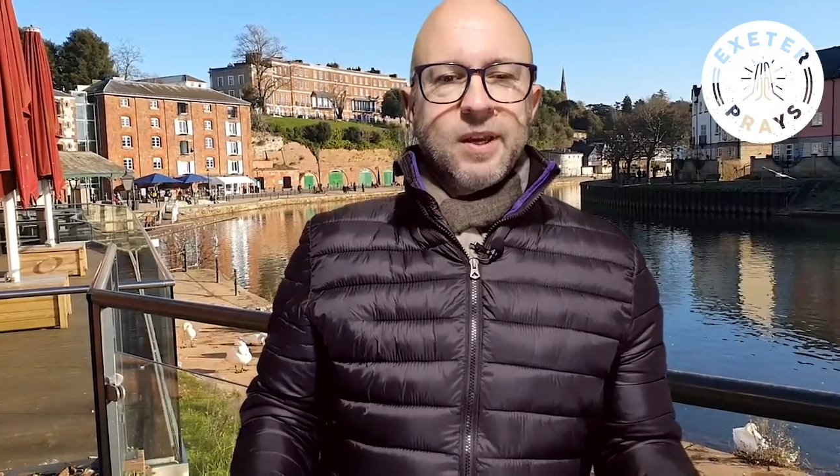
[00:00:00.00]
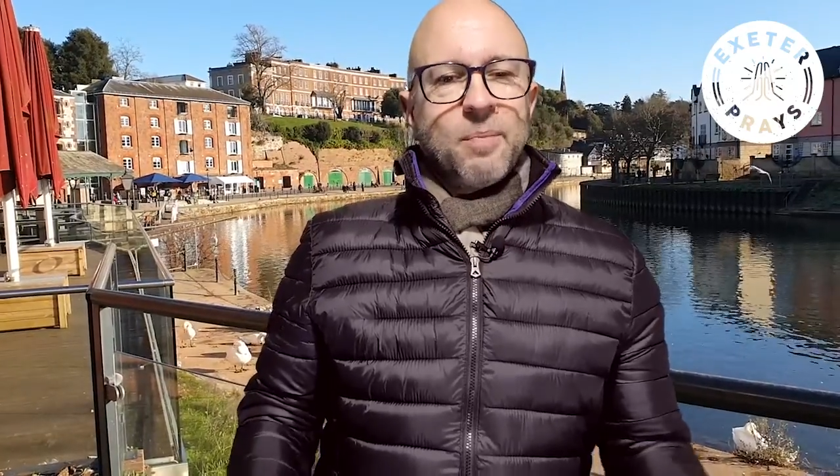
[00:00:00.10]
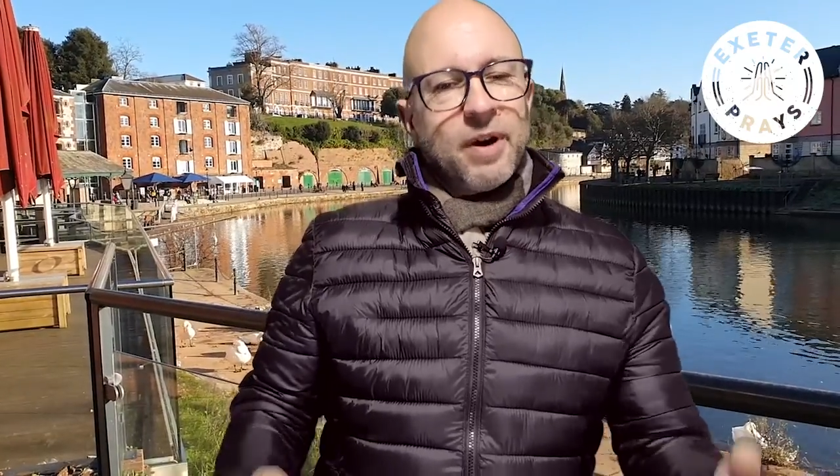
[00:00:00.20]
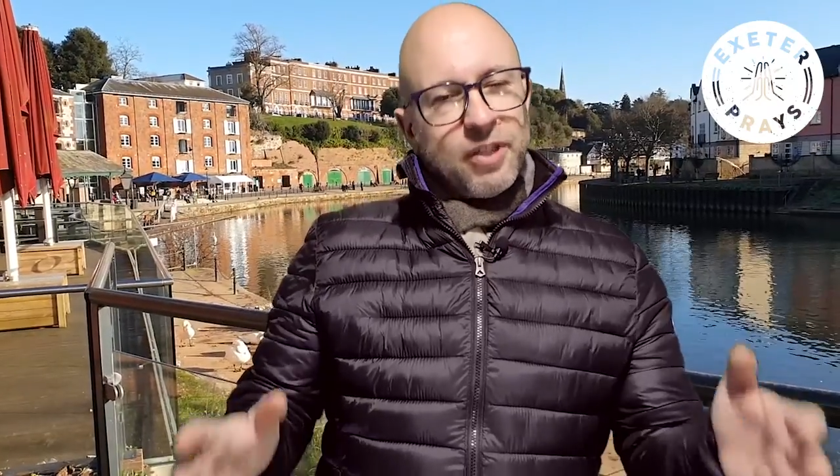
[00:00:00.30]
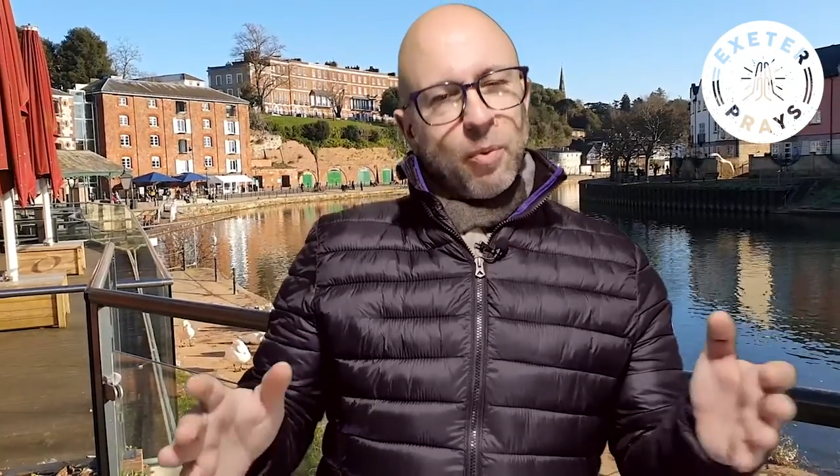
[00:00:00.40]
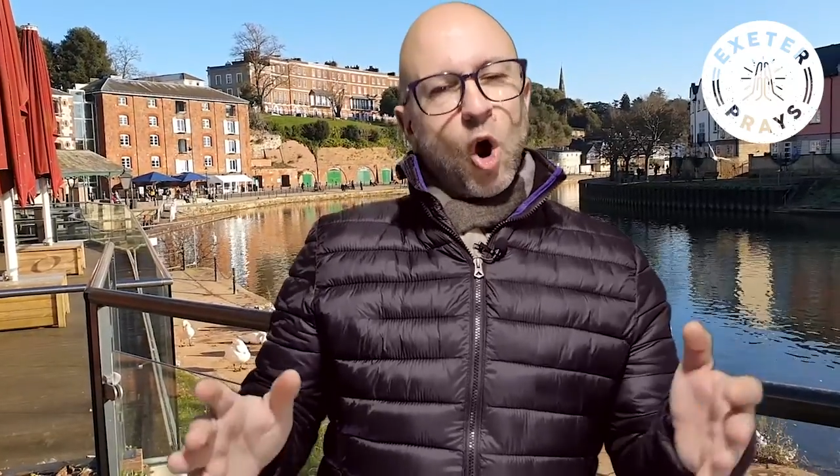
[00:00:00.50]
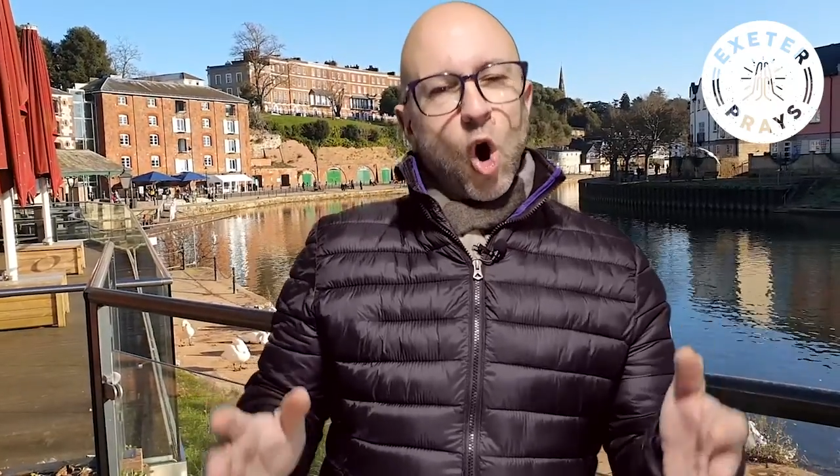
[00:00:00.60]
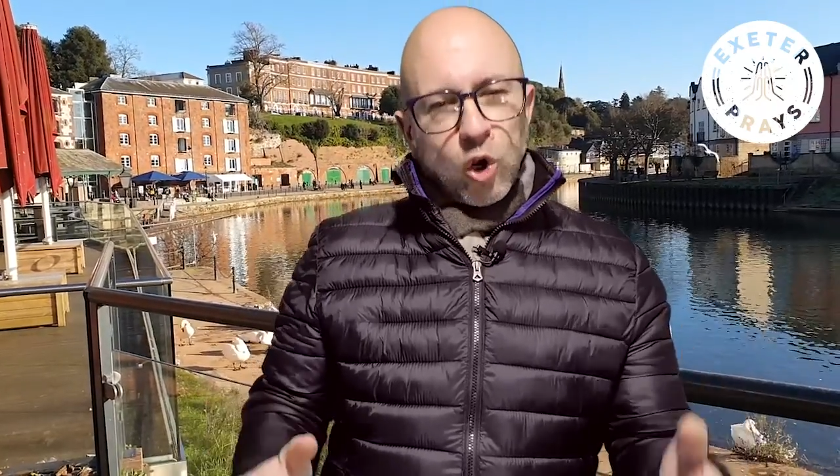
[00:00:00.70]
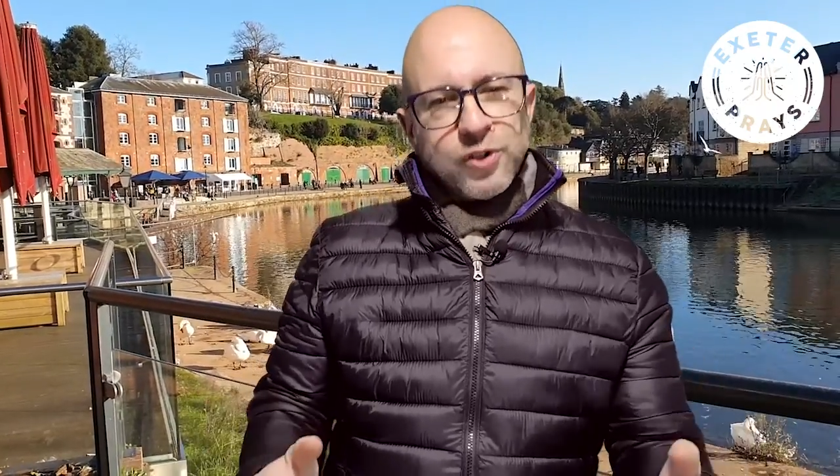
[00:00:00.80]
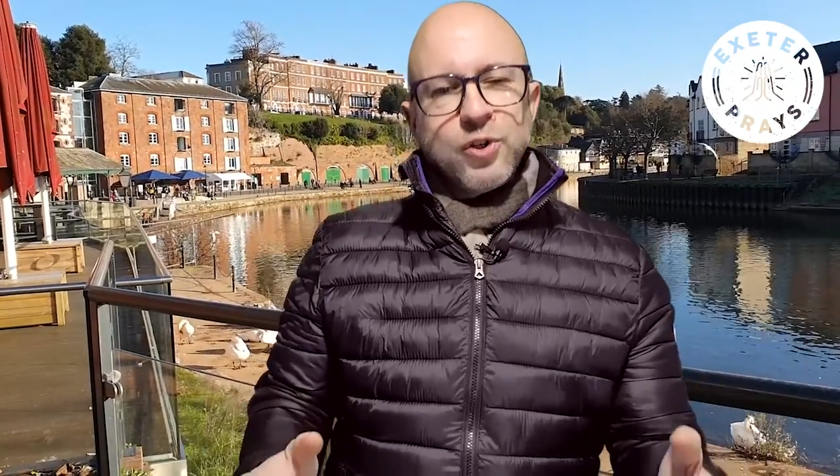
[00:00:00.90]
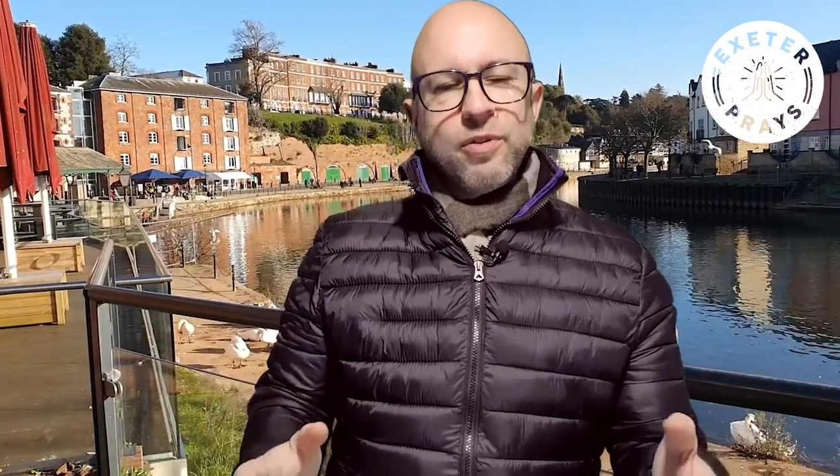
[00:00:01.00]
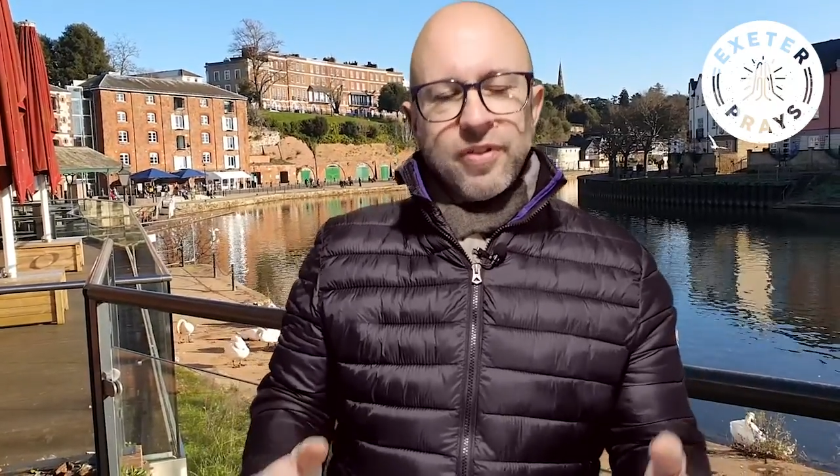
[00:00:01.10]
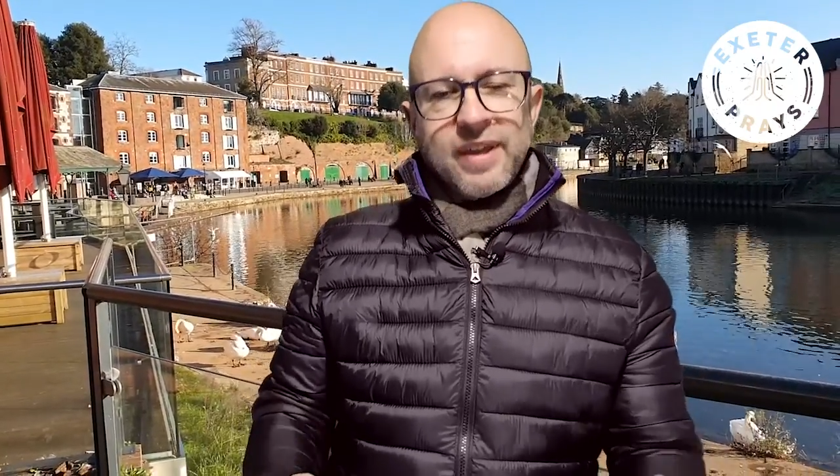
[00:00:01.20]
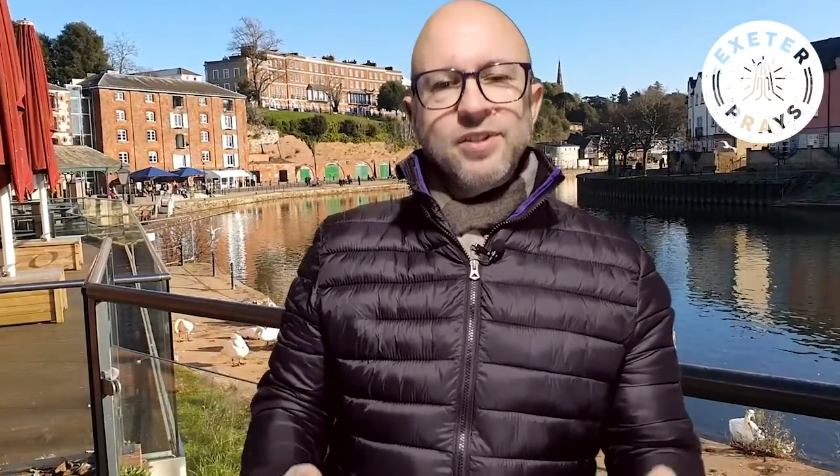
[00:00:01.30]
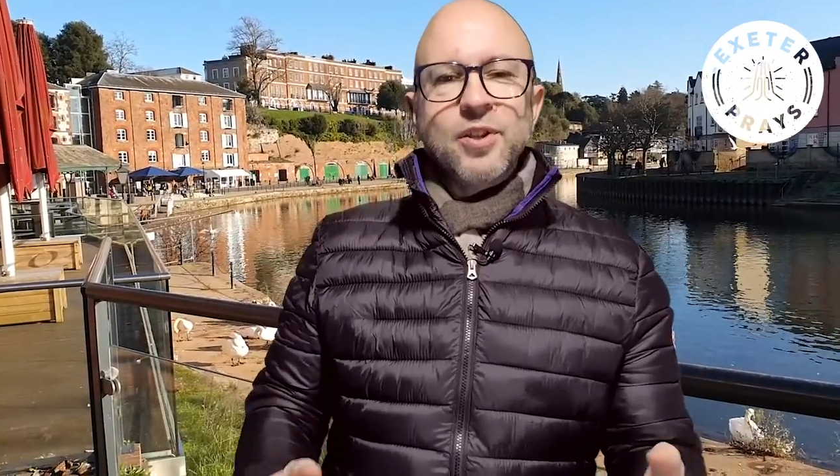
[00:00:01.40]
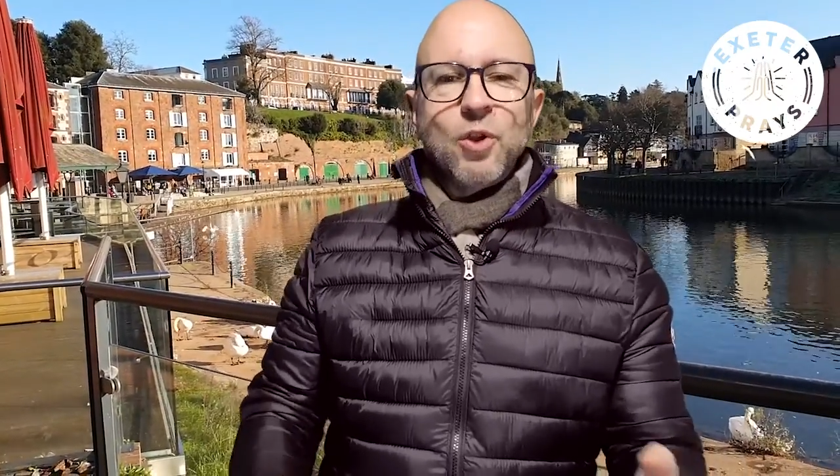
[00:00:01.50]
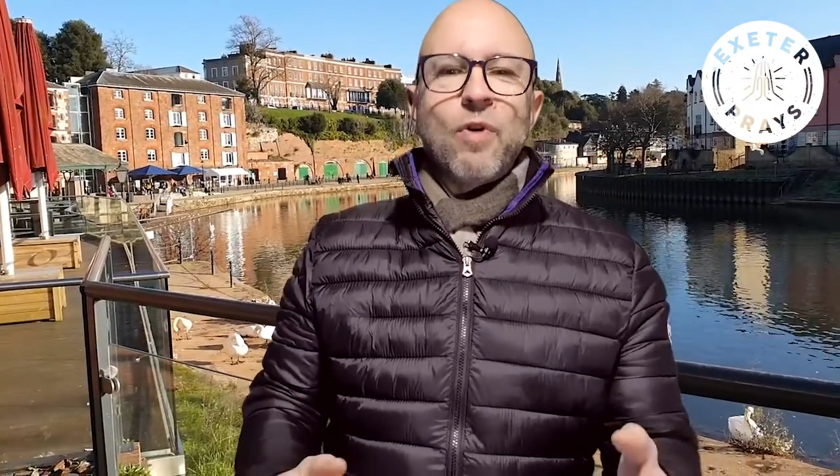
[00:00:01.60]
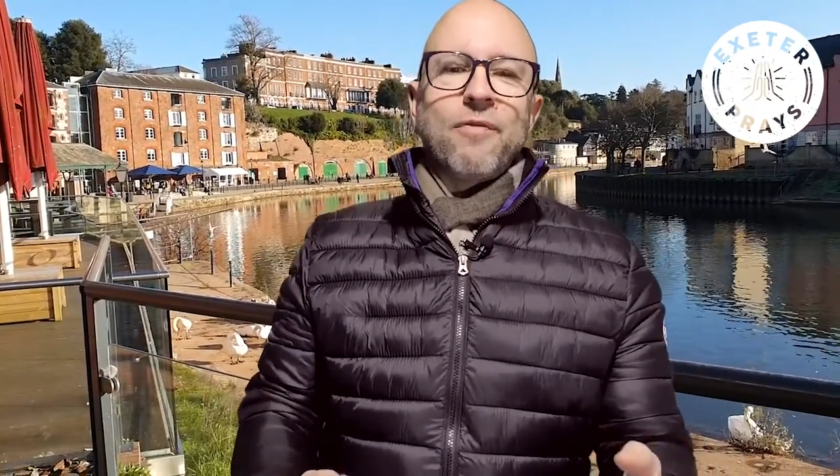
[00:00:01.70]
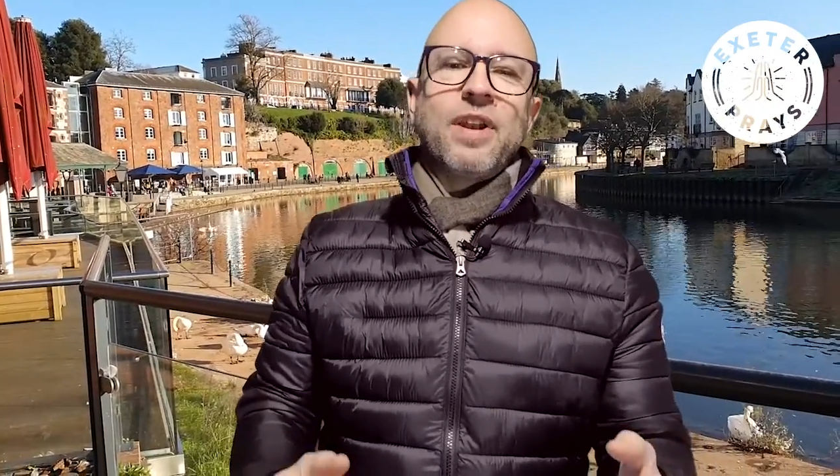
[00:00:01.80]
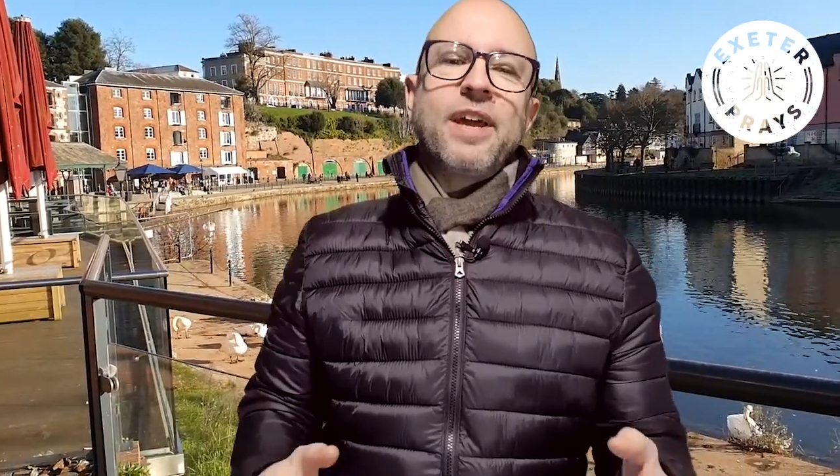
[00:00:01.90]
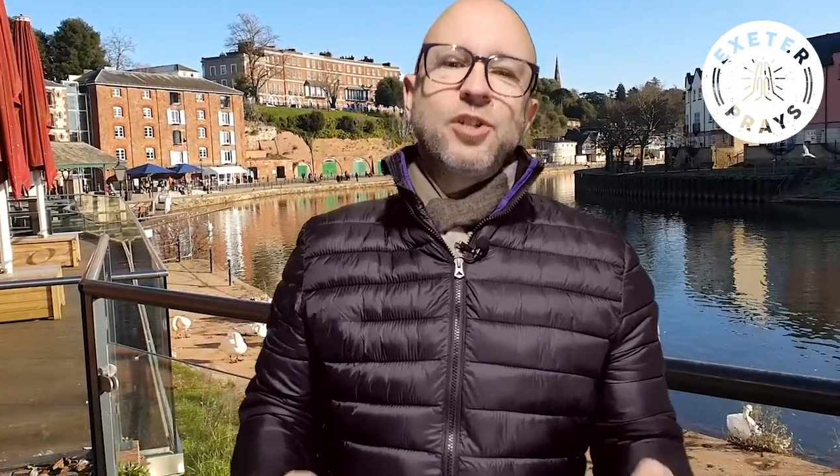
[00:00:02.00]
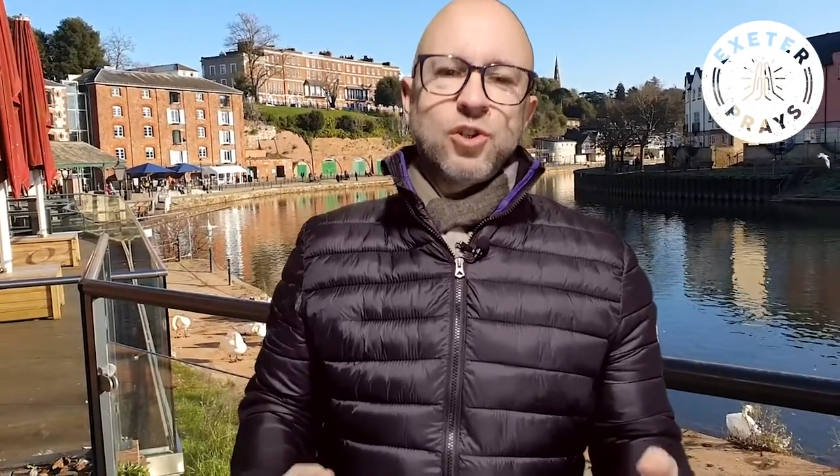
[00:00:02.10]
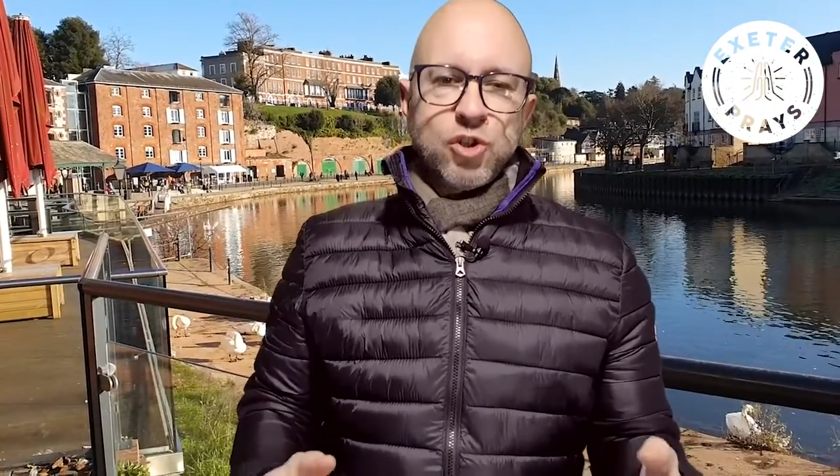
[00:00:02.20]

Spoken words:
But there were also things in the Revelation